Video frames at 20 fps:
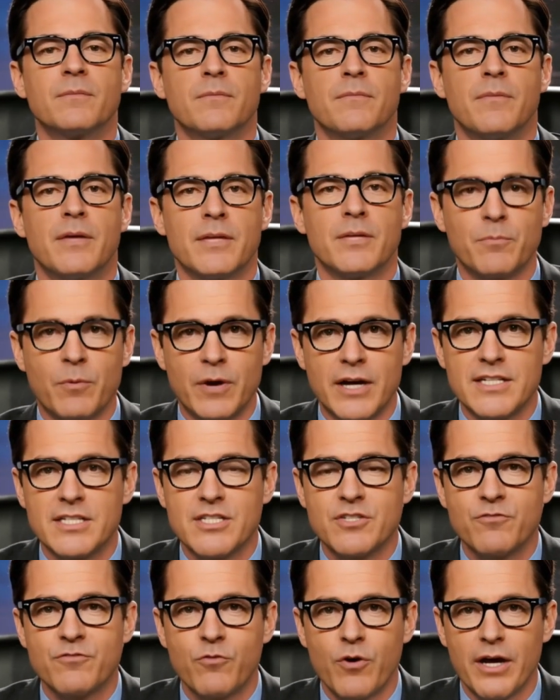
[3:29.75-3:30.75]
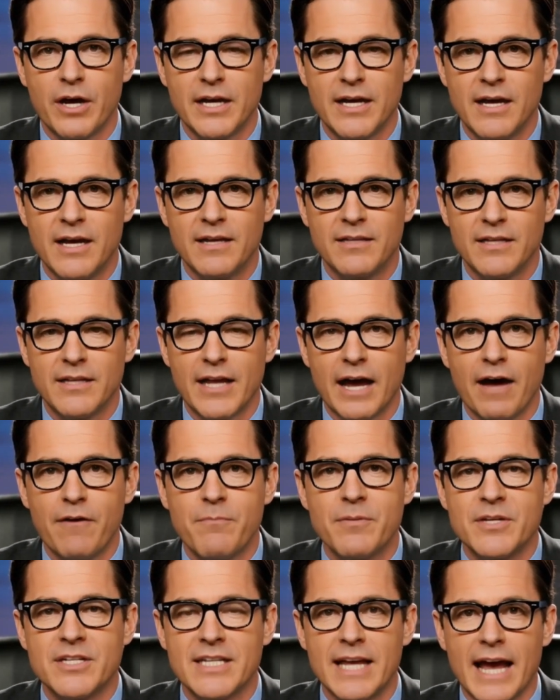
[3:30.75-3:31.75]
When the press is free, the
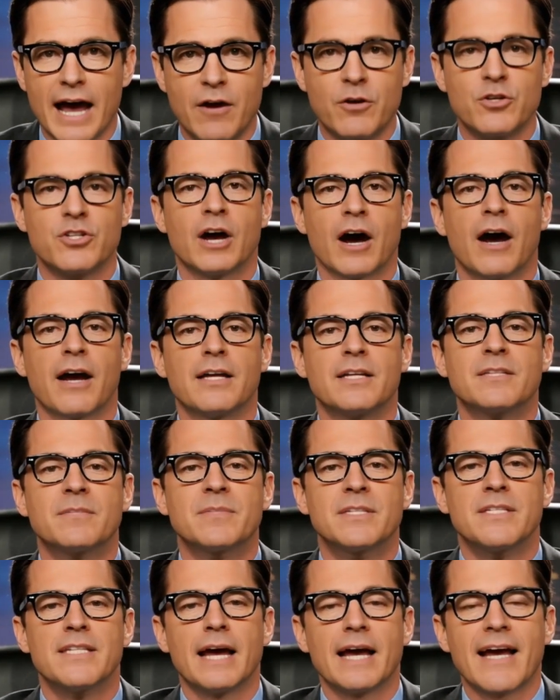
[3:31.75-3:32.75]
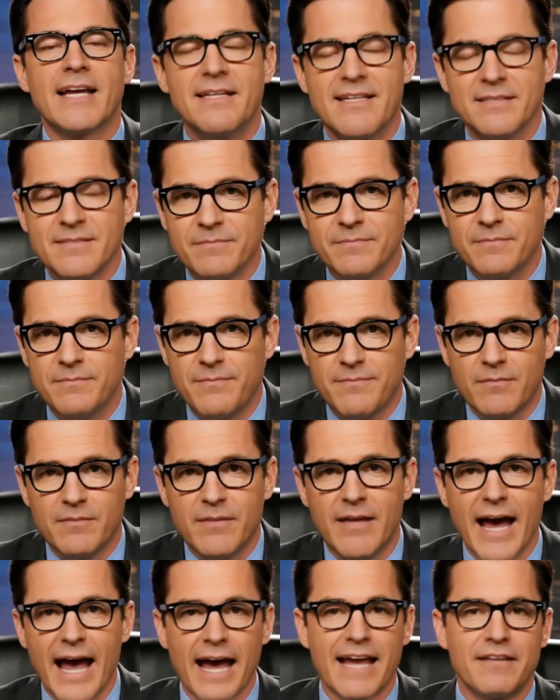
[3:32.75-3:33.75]
government cannot hide its mistakes.
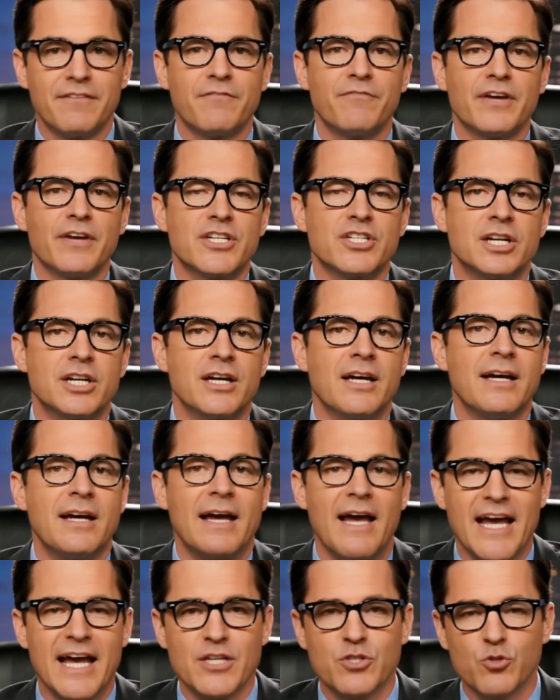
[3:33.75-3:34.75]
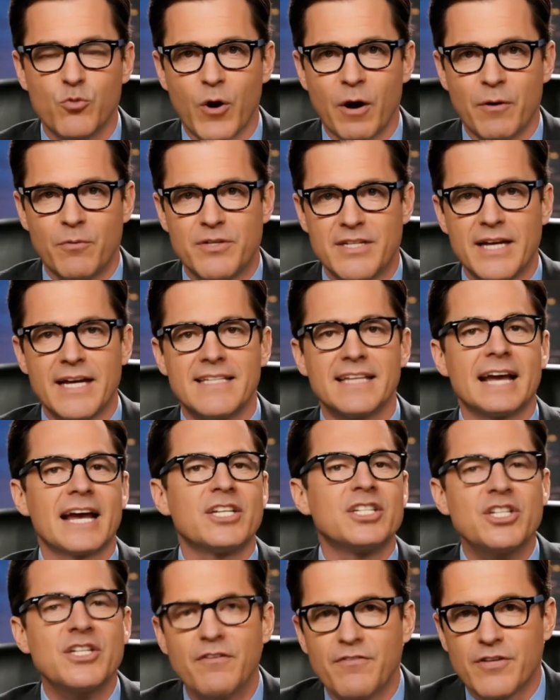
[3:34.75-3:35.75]
The eighth feature is
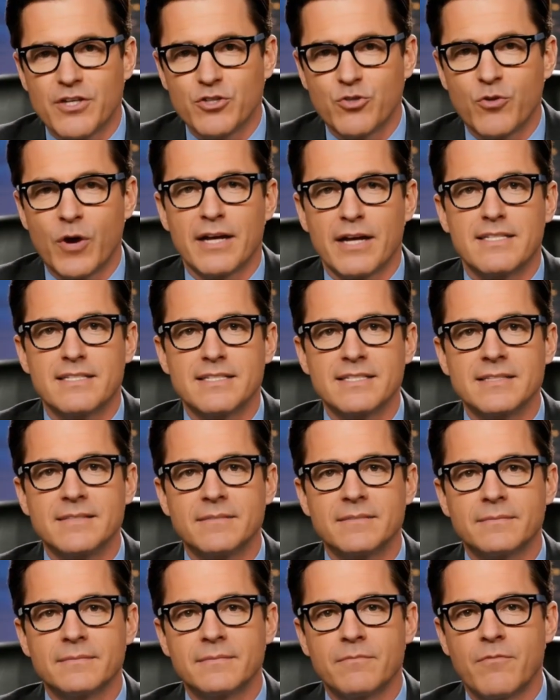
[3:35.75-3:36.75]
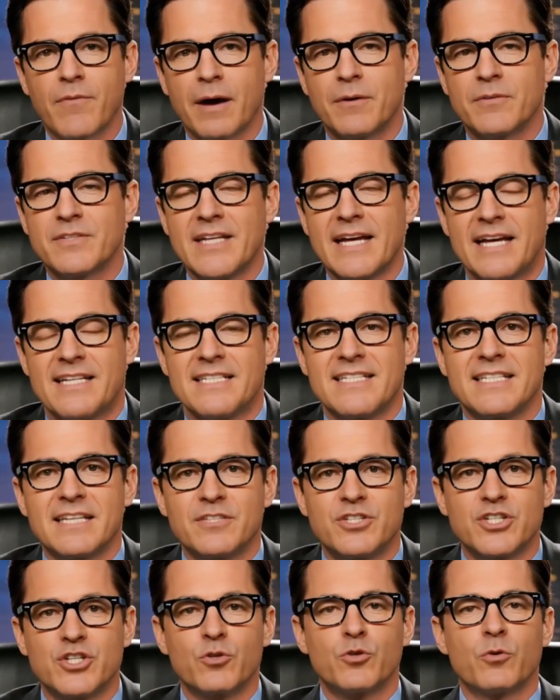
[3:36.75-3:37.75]
representation of interests. The
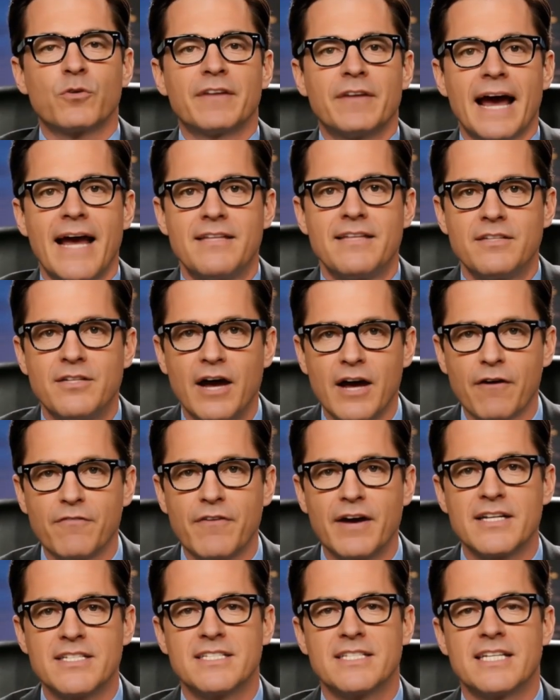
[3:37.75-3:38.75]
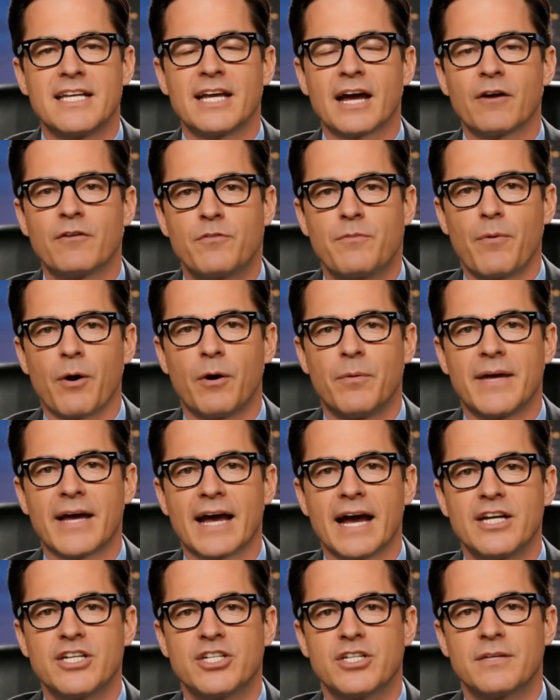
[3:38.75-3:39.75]
representatives should reflect the diversity of the
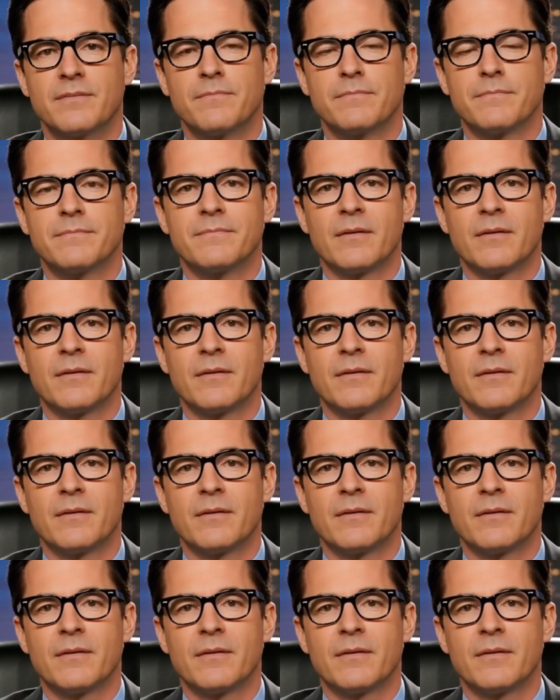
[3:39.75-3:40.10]
population.